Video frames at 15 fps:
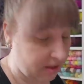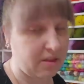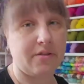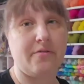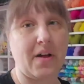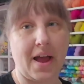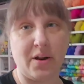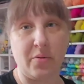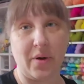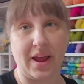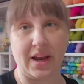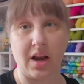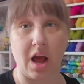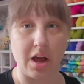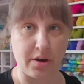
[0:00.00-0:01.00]
the fine
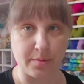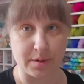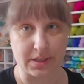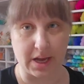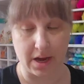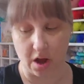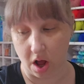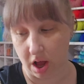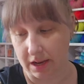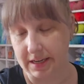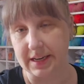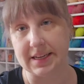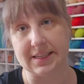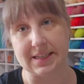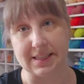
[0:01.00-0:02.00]
weight 100% cotton
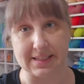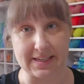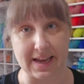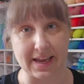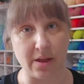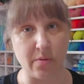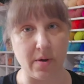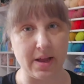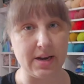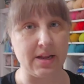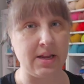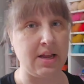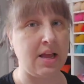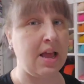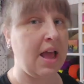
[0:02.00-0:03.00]
into the second one,
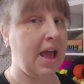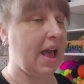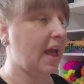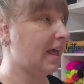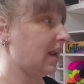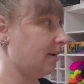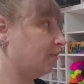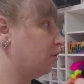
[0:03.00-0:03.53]
and I'm